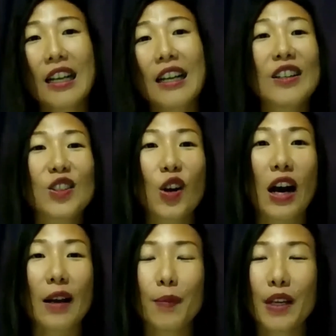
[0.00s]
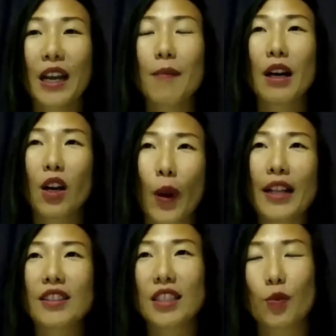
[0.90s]
So I became
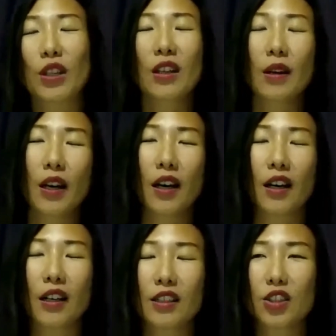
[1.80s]
acquainted with a